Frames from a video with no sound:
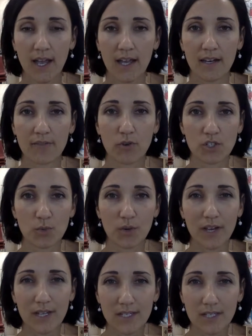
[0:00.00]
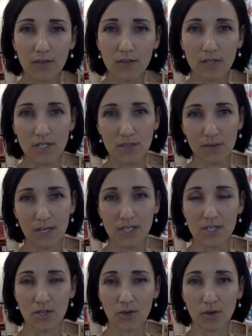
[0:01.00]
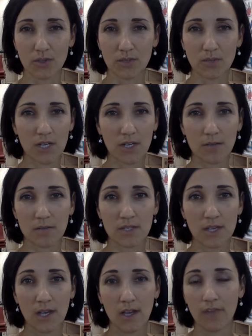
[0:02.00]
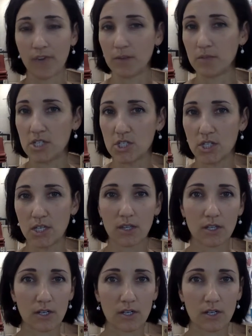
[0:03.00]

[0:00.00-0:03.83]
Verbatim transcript: And of course, we're asynchronous, right? So sometimes if I'm teaching,